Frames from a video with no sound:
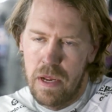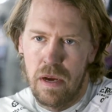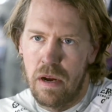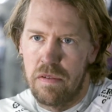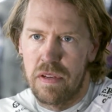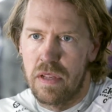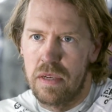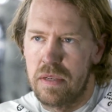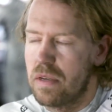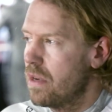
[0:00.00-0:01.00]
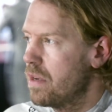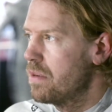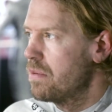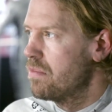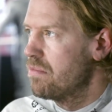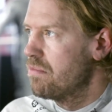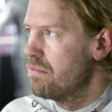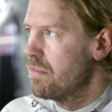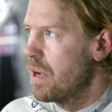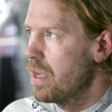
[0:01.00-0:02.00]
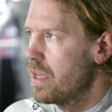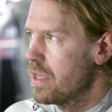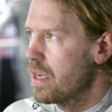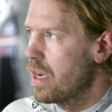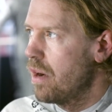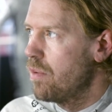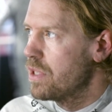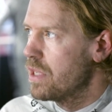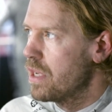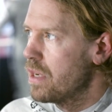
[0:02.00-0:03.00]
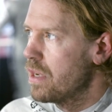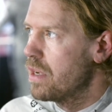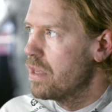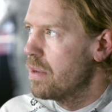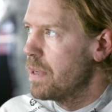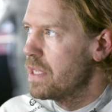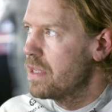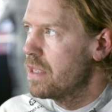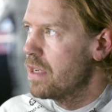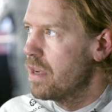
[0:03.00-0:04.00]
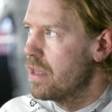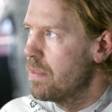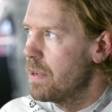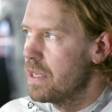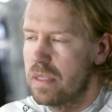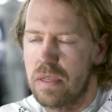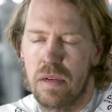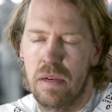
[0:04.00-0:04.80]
Yeah, after that, I think the car wasn't in the best